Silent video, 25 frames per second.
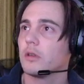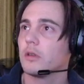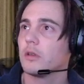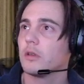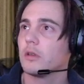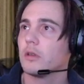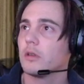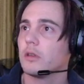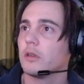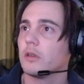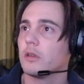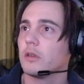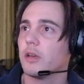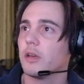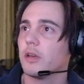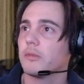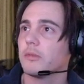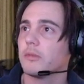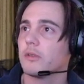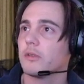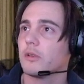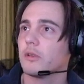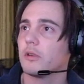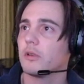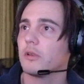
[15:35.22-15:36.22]
Yep,
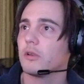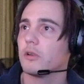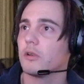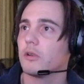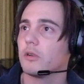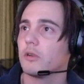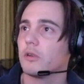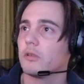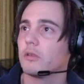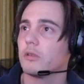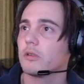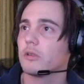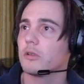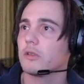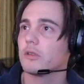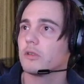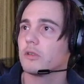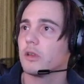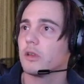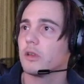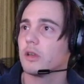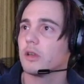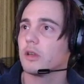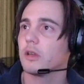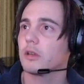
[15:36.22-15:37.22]
so it looks
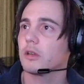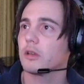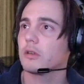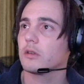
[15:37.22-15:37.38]
like